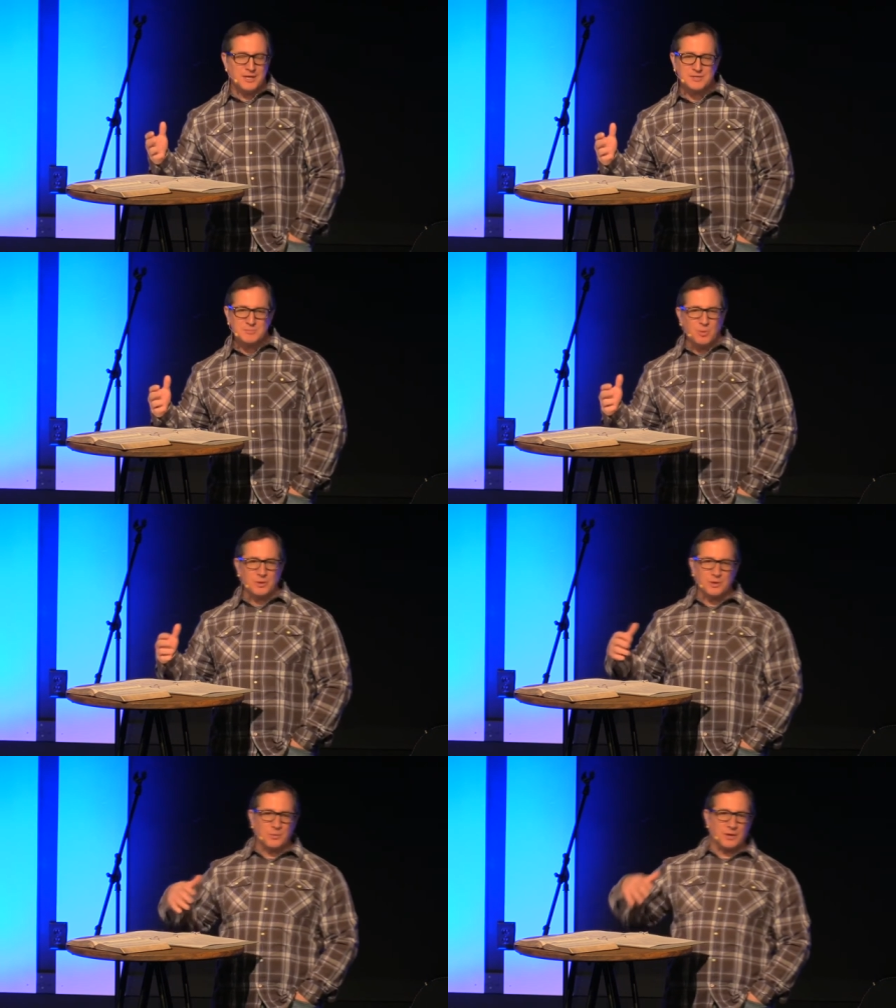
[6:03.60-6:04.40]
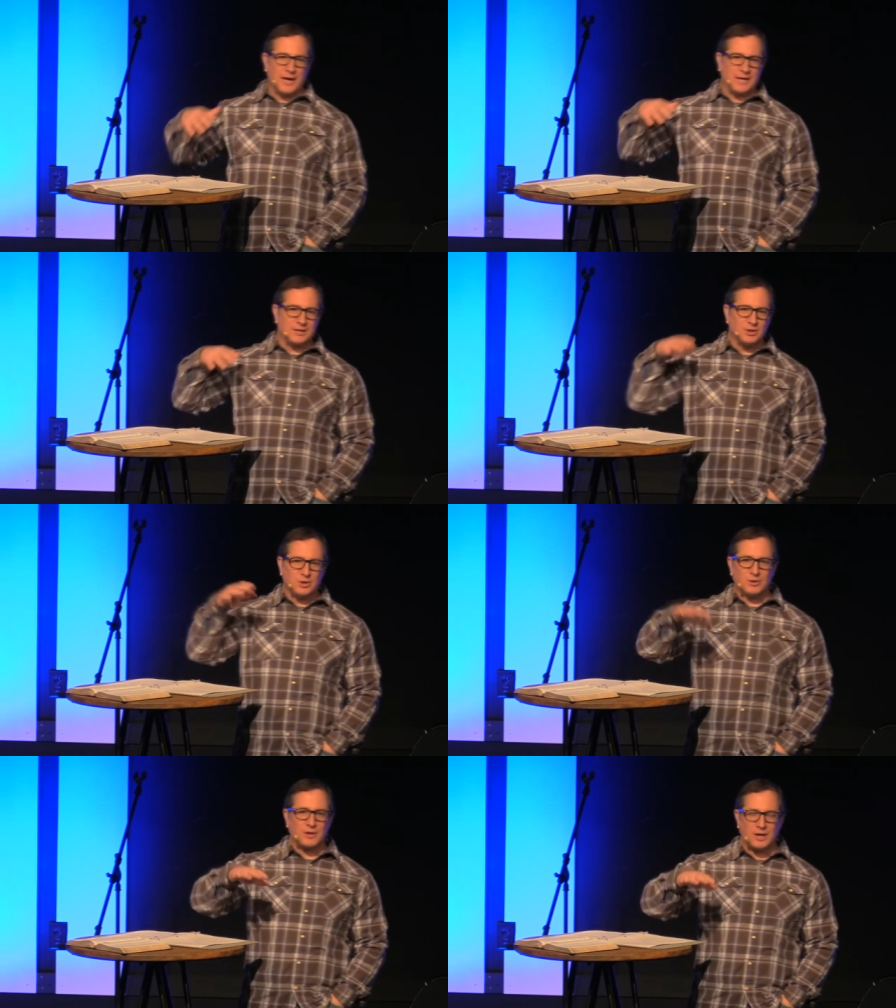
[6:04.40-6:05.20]
The next morning, we're at a
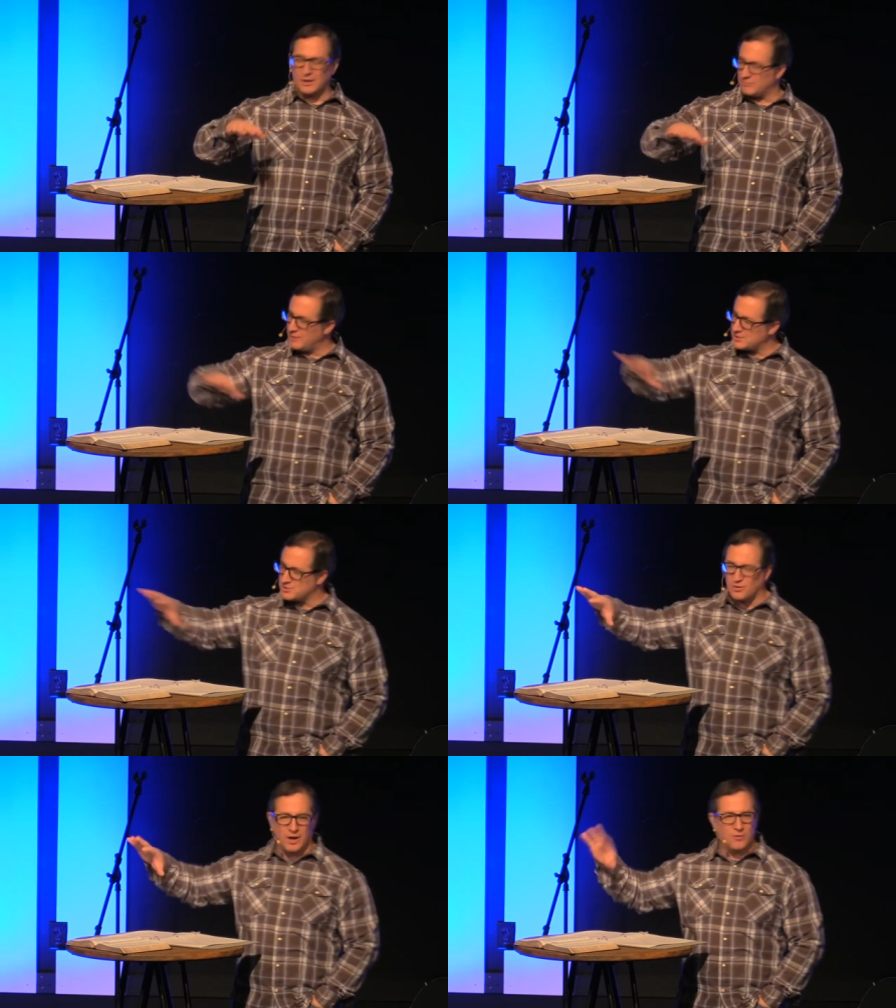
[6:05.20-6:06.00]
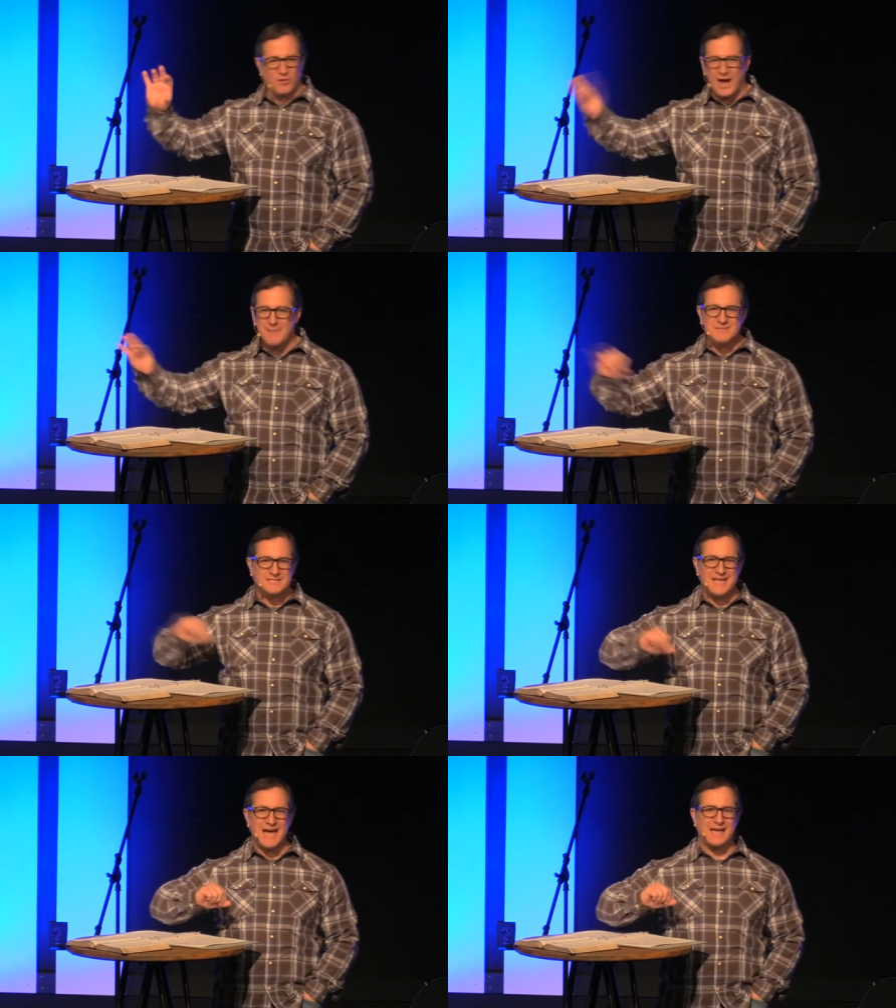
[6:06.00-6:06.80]
little restaurant right
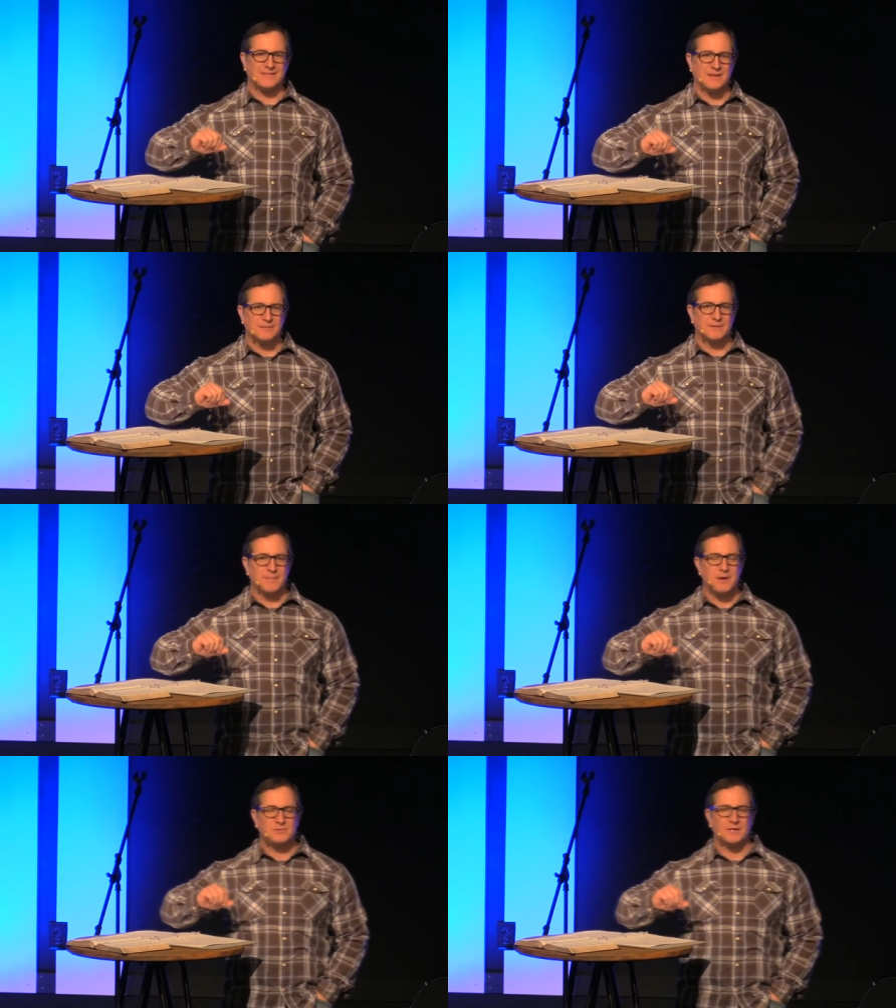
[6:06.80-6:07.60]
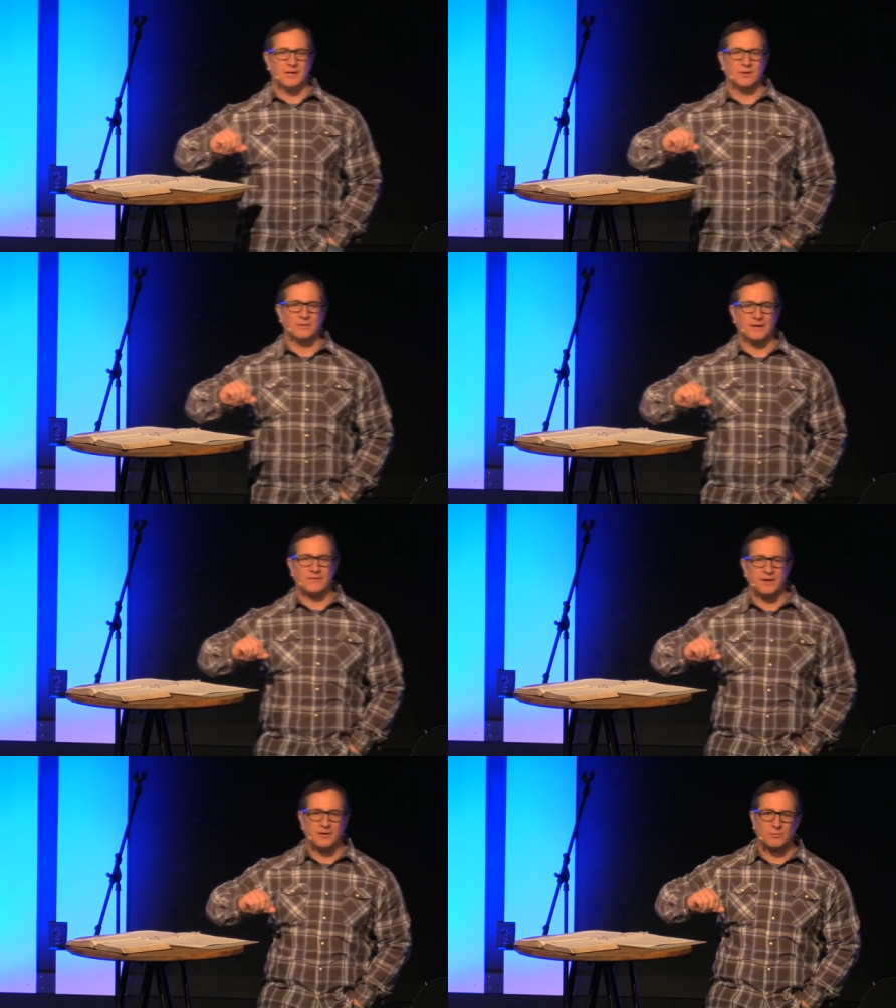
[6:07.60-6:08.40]
beside the motel
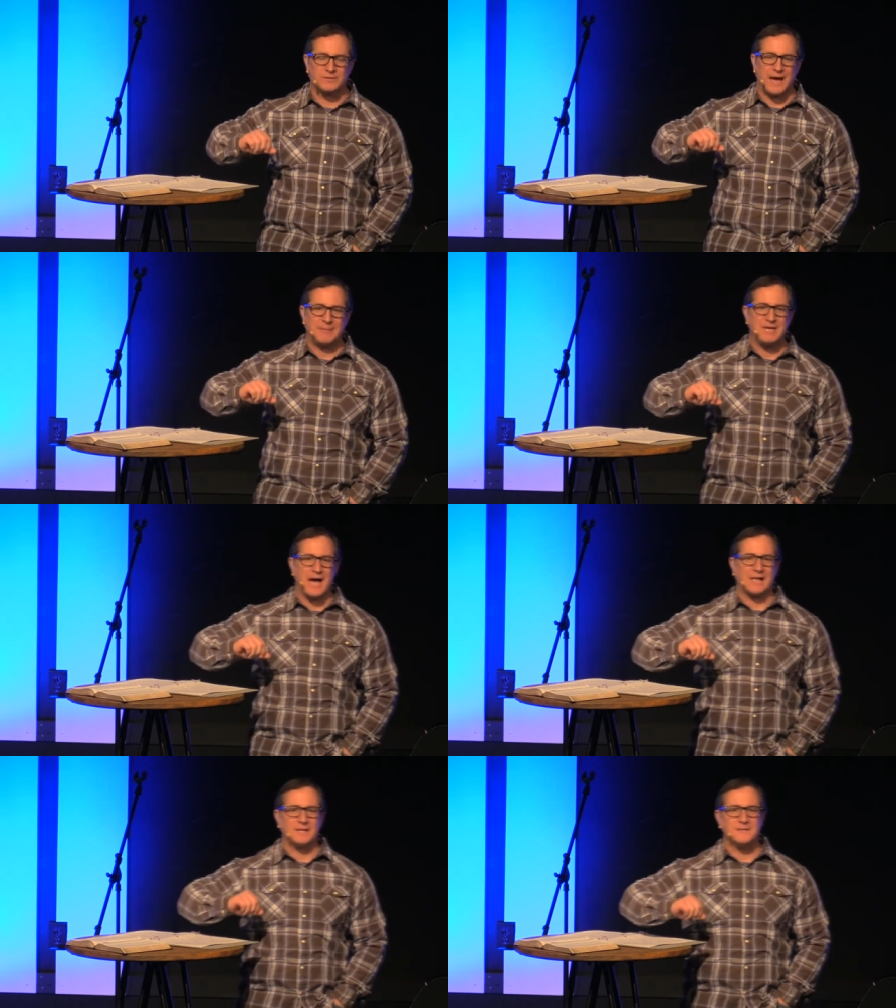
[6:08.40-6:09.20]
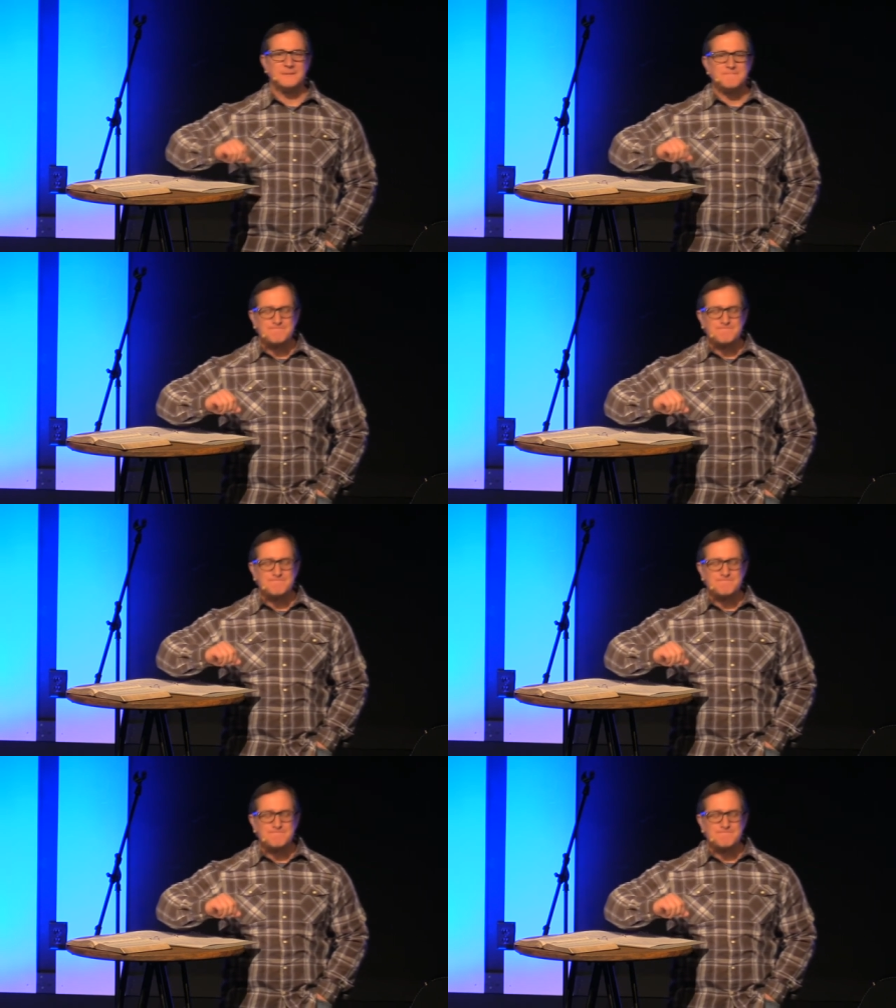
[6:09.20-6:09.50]
that there on Tybee Island.